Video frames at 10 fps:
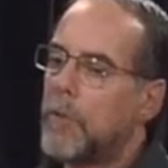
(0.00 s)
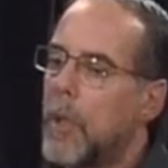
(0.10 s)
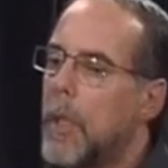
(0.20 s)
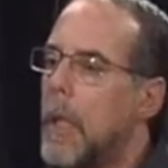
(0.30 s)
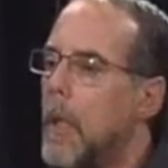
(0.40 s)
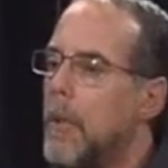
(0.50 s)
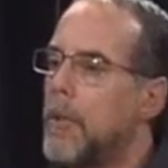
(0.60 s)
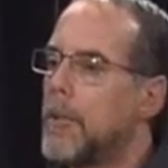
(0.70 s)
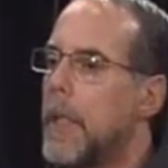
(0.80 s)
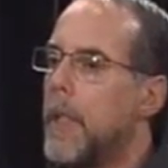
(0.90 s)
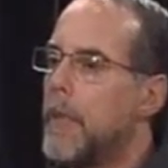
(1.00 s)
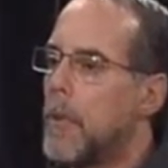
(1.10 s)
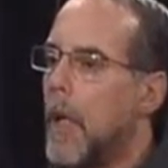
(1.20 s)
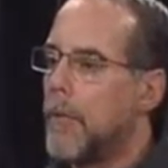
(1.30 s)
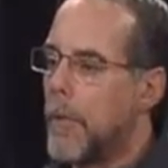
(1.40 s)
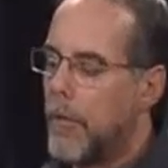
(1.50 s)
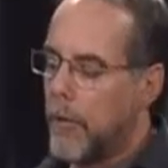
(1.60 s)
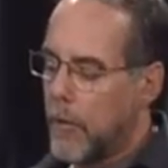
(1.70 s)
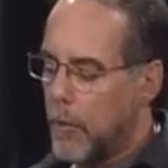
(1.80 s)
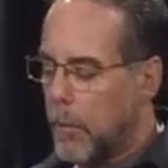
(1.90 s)
I'm trying to understand the driver.
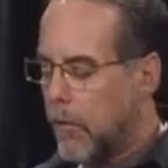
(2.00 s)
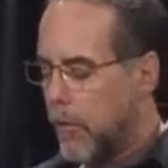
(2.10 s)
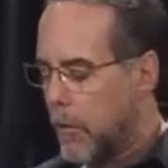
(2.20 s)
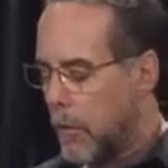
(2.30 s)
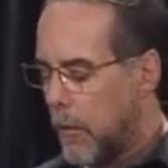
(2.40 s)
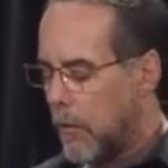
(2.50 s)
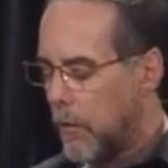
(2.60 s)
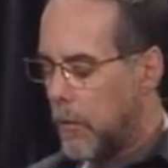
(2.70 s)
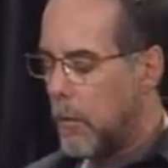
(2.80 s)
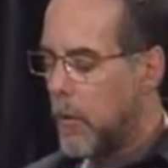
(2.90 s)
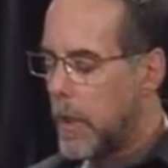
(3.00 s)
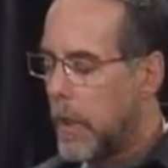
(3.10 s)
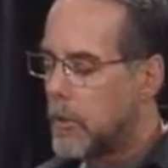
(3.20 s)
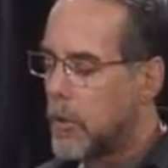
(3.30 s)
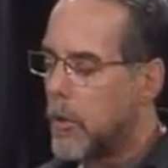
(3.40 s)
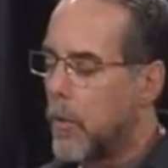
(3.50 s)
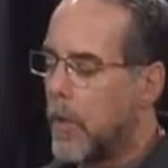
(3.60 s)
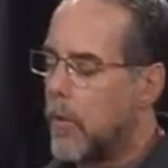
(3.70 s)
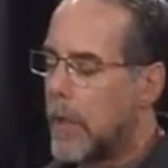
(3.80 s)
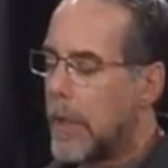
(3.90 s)
Is it the business to business communication,
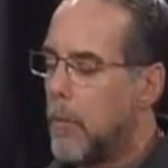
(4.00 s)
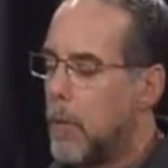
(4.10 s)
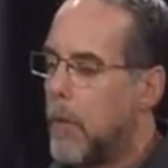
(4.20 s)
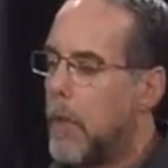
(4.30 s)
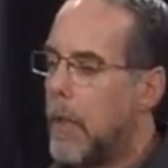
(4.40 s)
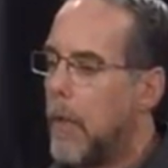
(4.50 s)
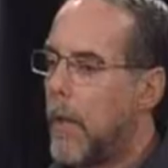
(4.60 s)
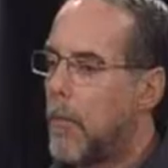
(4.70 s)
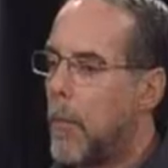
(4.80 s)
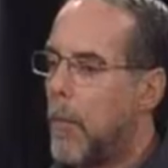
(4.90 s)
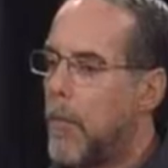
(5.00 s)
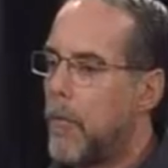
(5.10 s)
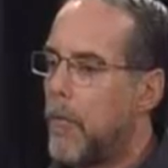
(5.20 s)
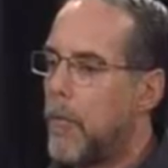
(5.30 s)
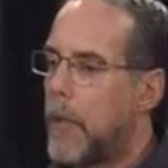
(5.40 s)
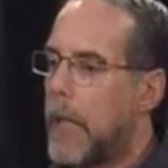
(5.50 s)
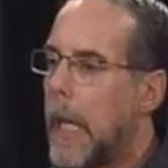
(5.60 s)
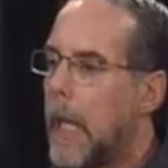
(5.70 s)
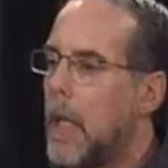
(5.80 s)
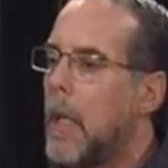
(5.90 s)
or is it the ability of that small business to
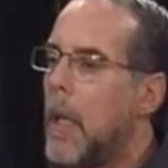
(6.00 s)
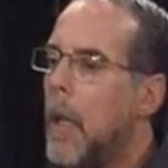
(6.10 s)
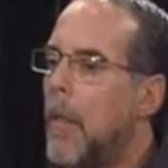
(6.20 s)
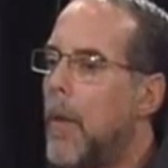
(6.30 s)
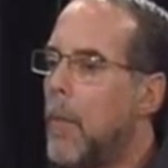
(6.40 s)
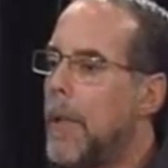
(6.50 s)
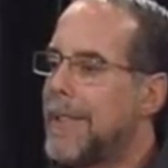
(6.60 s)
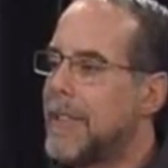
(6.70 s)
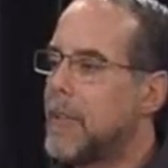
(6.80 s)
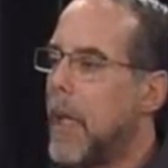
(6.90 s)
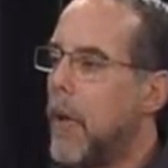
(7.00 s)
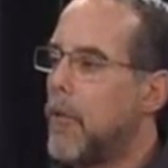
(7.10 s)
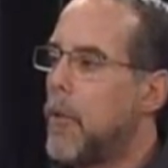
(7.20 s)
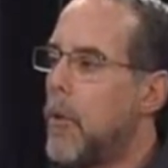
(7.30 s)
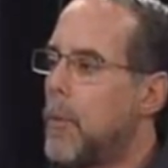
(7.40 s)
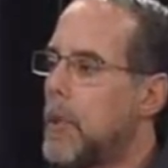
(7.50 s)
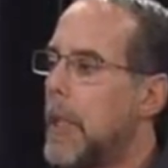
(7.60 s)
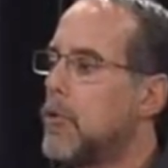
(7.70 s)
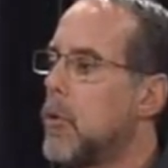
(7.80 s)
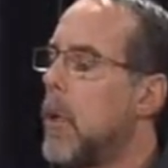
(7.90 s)
get their message out to the
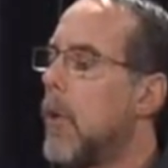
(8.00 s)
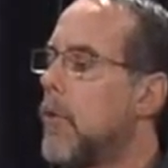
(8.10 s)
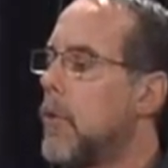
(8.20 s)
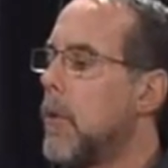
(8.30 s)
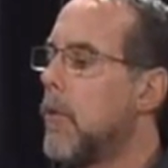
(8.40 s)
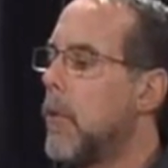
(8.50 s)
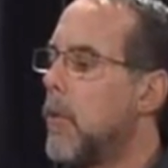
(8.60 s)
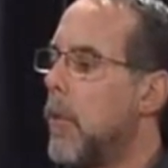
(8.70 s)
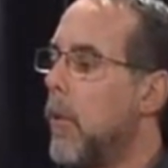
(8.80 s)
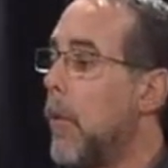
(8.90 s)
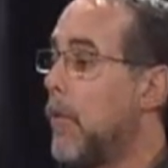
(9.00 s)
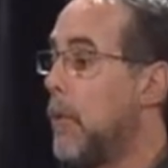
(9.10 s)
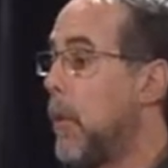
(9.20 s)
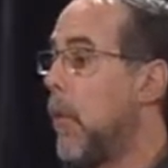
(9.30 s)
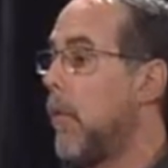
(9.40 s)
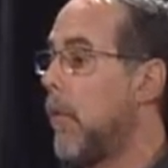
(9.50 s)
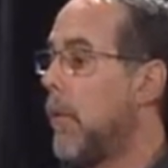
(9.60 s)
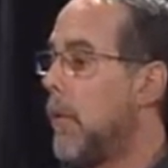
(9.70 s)
potential customer? So, or is it both?